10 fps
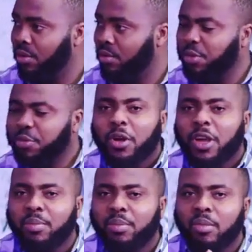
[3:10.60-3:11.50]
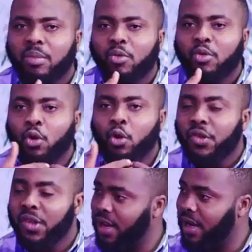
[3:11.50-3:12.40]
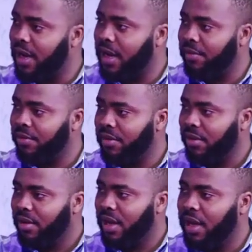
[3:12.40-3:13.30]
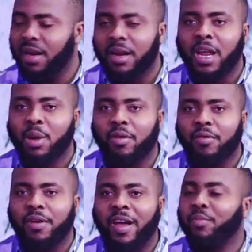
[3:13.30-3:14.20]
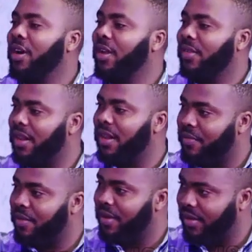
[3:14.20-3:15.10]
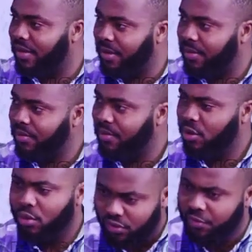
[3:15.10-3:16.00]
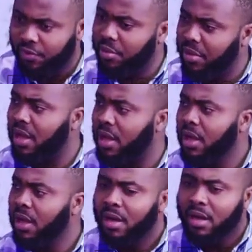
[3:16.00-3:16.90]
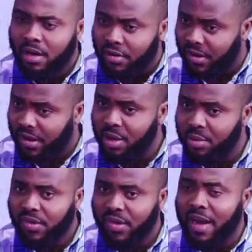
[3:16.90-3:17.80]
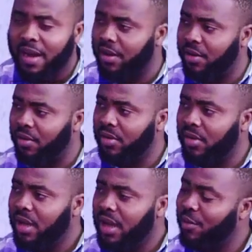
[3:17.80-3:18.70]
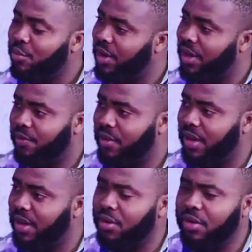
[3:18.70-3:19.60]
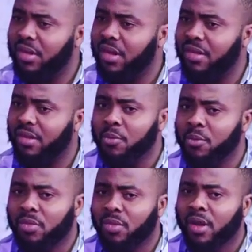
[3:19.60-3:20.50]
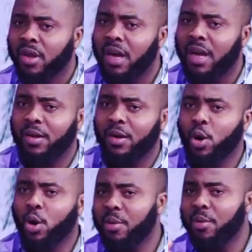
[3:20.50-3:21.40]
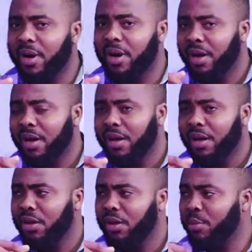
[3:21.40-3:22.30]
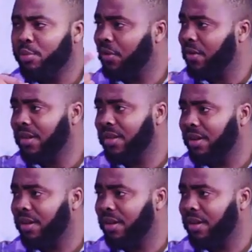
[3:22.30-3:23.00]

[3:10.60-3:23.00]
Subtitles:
people keep losing their lives in the name of experiencing diversity. So for me, the scheme's ideals have been defeated. In those days, as a core member, you are protected.